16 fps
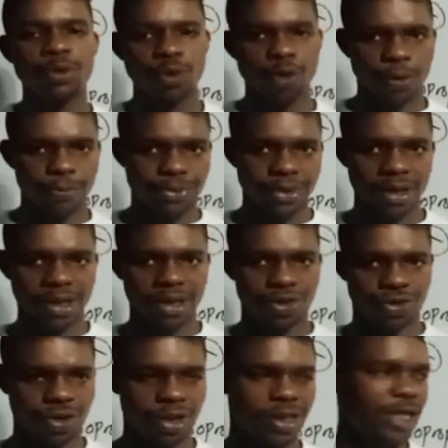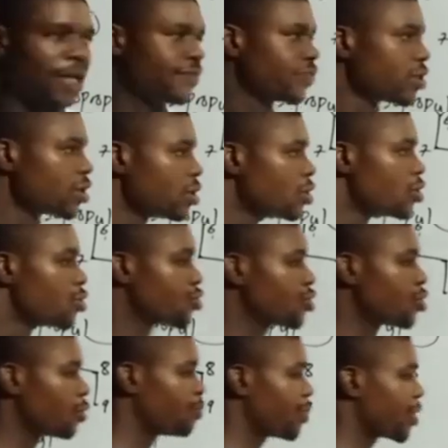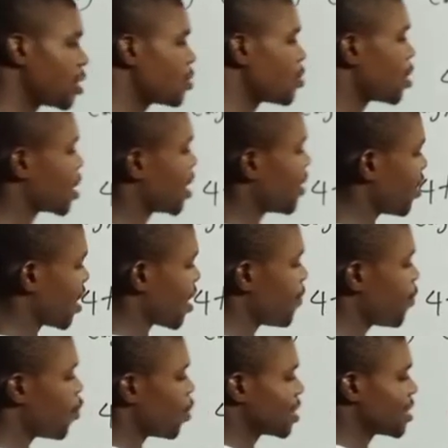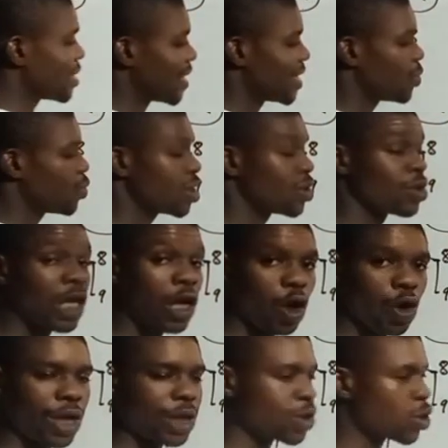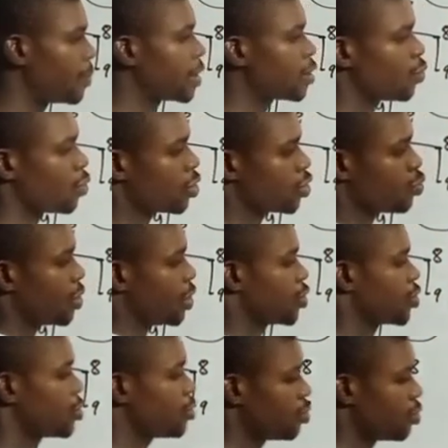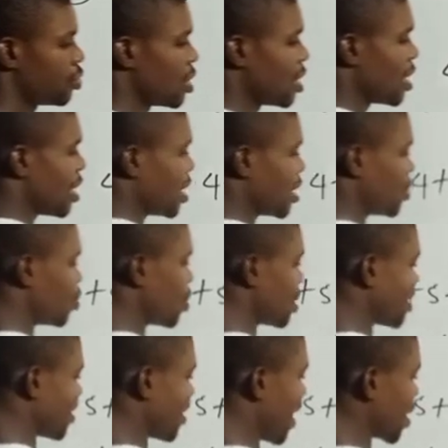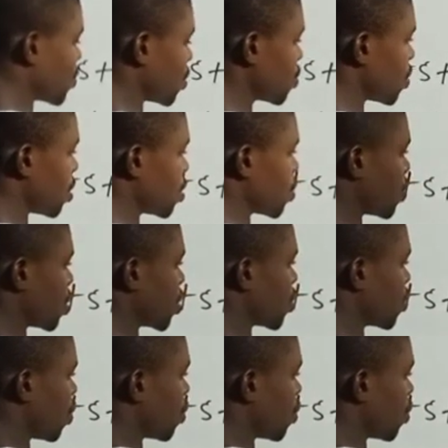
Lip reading: the norm grid. Do you understand? So because this one gave me what? 19, which is the lowest compared to what? 22. Lowest is the guy, 22 is what you